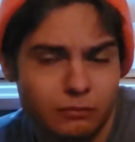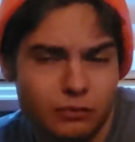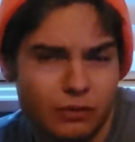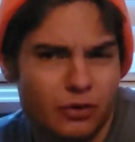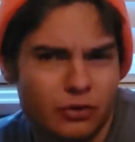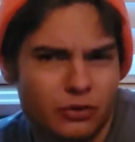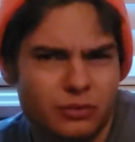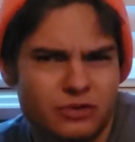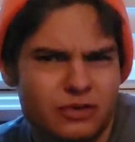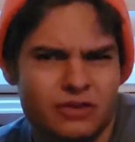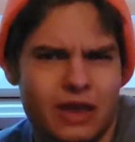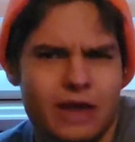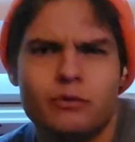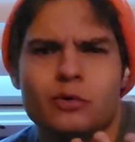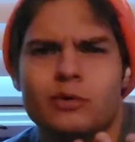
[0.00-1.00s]
also just
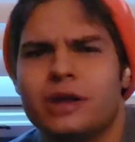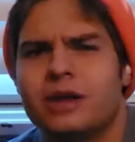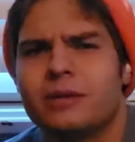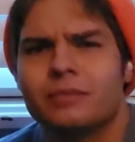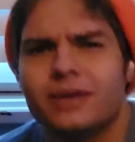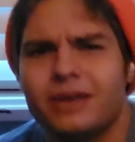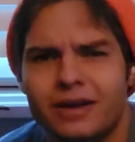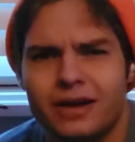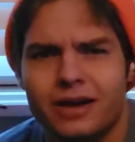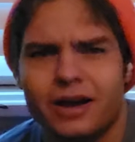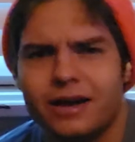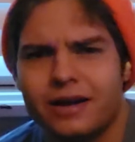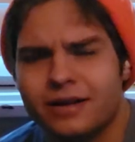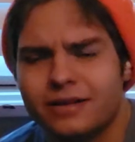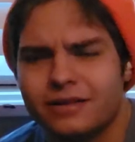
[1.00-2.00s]
gave you a name,
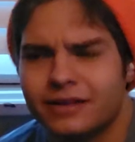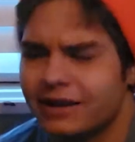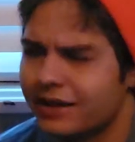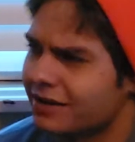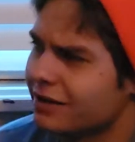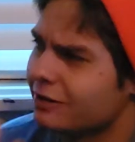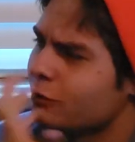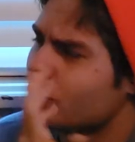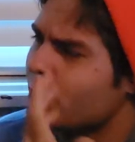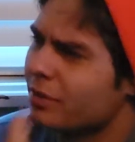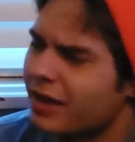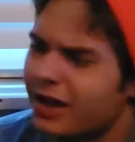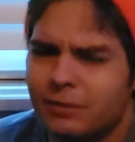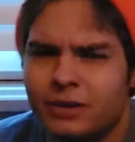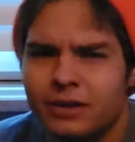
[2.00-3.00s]
like I did with
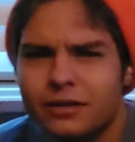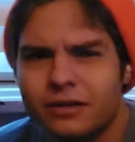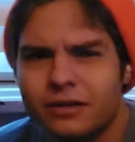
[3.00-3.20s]
Limey?